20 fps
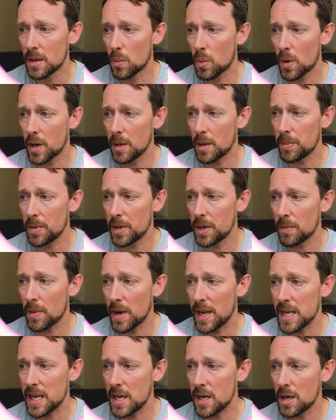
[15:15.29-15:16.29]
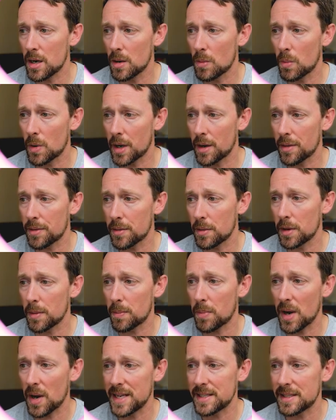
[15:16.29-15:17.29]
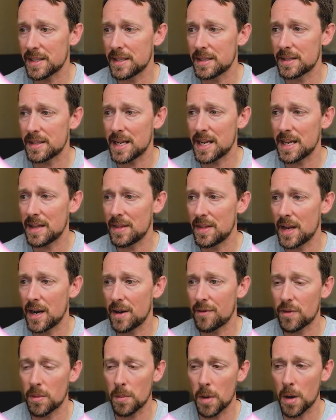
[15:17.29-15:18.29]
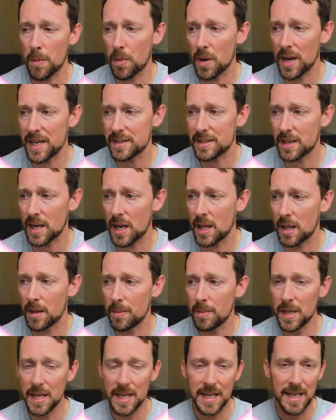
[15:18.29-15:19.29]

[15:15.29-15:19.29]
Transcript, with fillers: We're going to put it right here. We're going to throw the prices in there from our price column